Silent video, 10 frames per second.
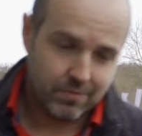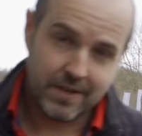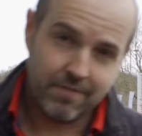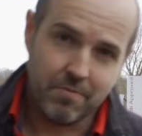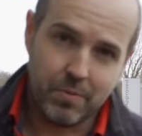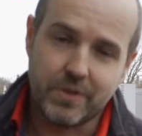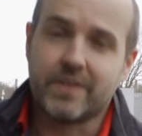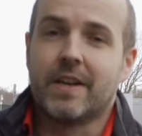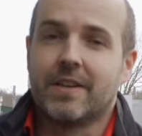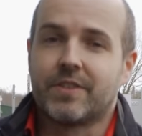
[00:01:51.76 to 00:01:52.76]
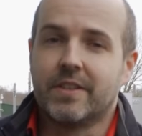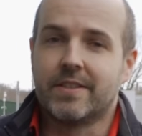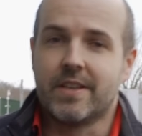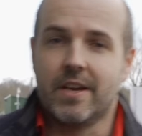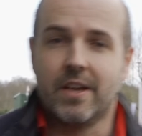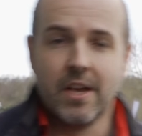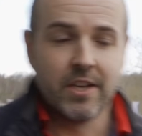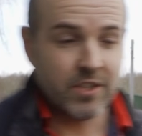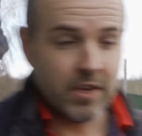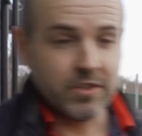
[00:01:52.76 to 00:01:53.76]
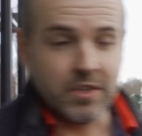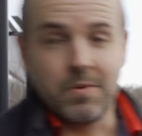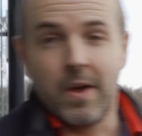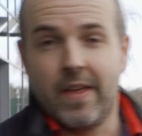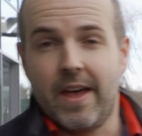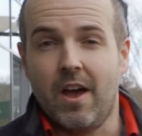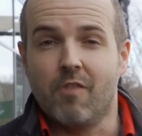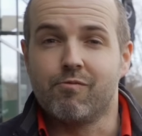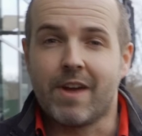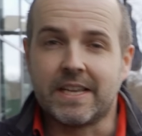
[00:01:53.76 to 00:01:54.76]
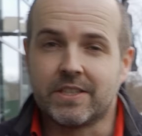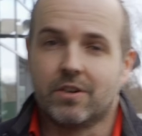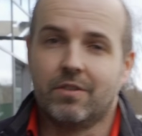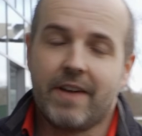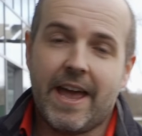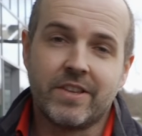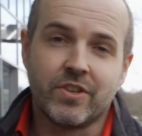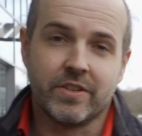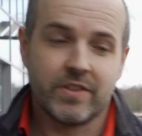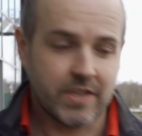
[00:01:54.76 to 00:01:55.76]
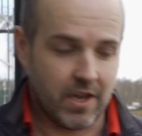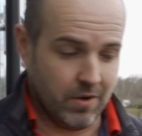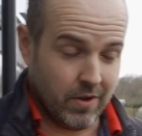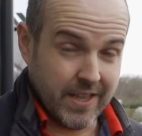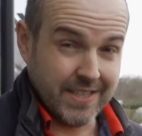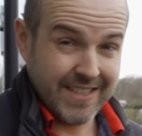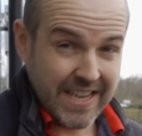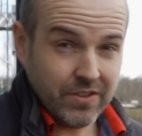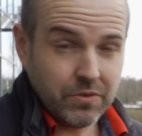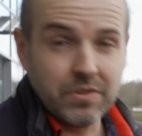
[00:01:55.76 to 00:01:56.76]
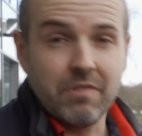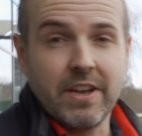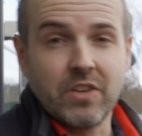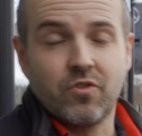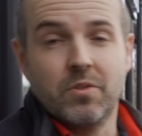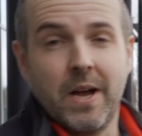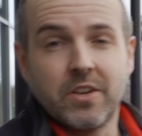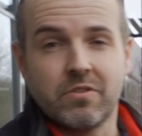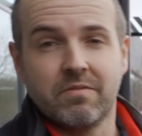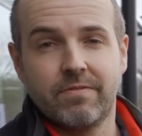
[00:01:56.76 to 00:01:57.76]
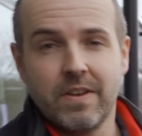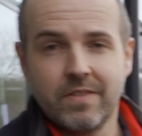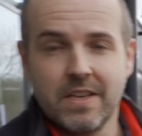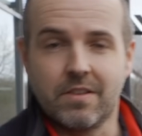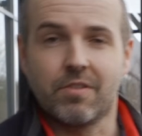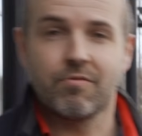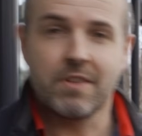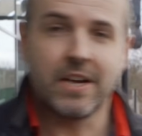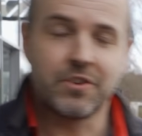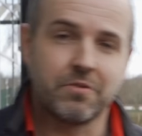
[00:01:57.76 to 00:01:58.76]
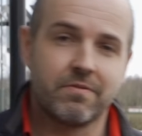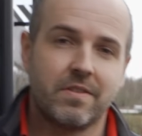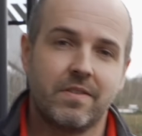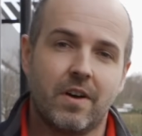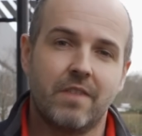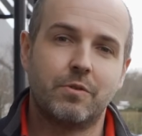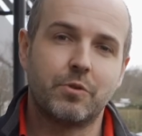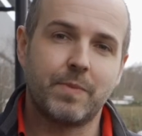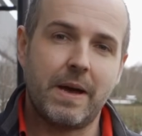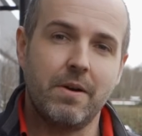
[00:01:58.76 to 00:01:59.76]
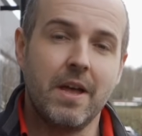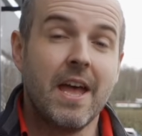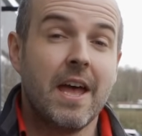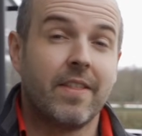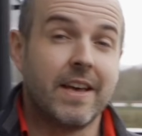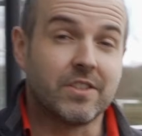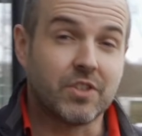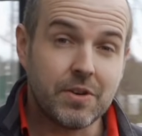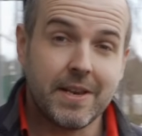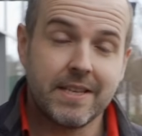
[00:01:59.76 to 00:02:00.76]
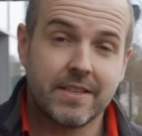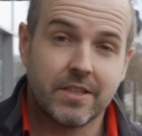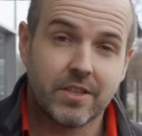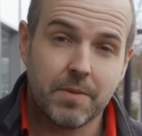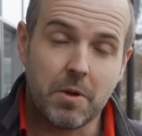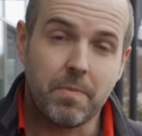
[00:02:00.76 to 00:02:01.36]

different body styles to consider, so too are there a range of engines. So there's diesels that range from 150 to 355 horsepower. There's a 2-litre turbo